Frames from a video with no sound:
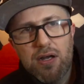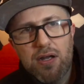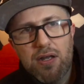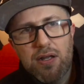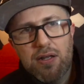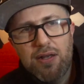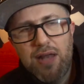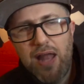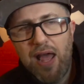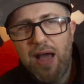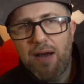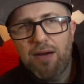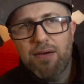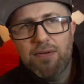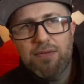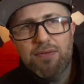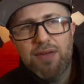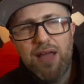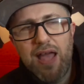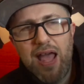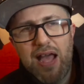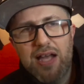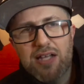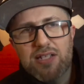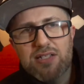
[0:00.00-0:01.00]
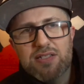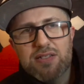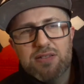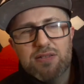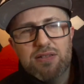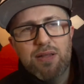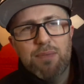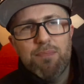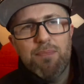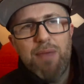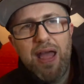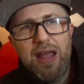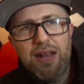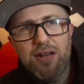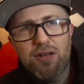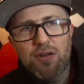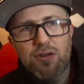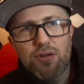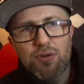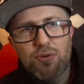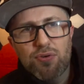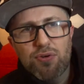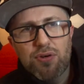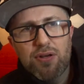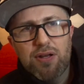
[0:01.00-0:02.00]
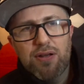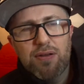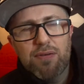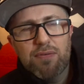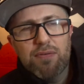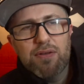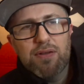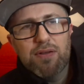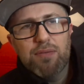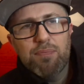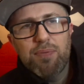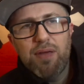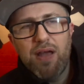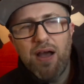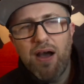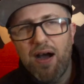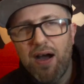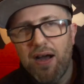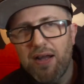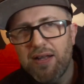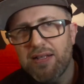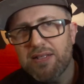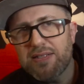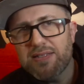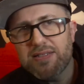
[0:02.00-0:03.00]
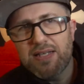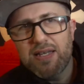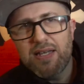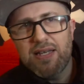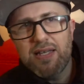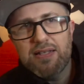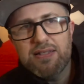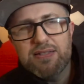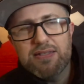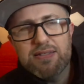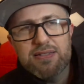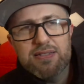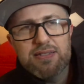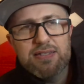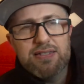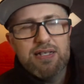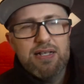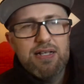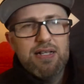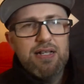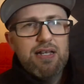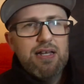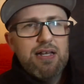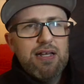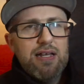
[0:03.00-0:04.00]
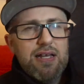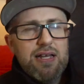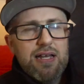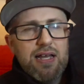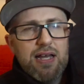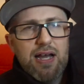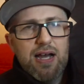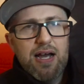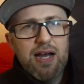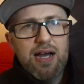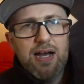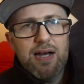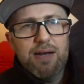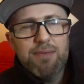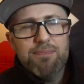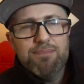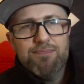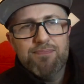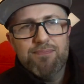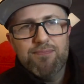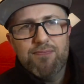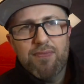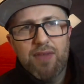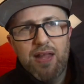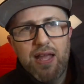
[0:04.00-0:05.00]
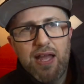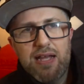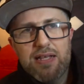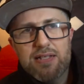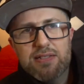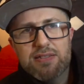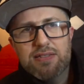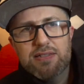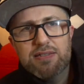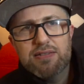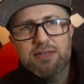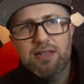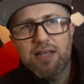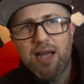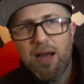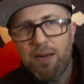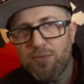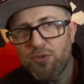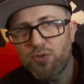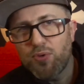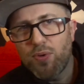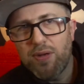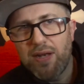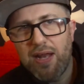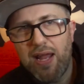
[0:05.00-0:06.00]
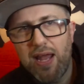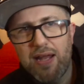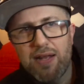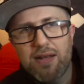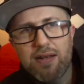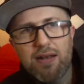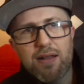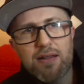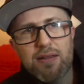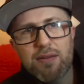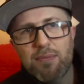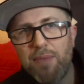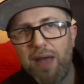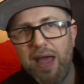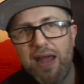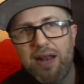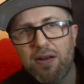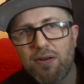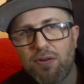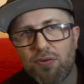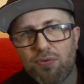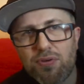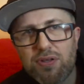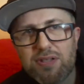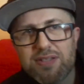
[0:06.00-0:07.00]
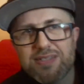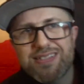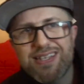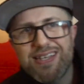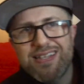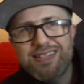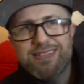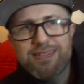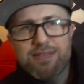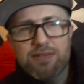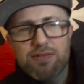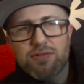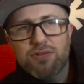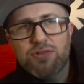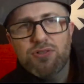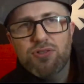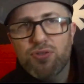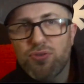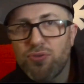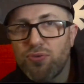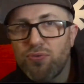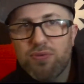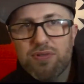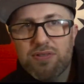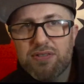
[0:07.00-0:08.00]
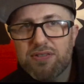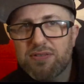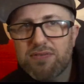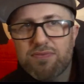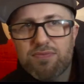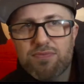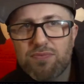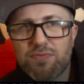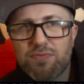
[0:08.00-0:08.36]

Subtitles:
Now, as The Mandalorian behind the scenes has come to an end, The Mandalorian Season 2 is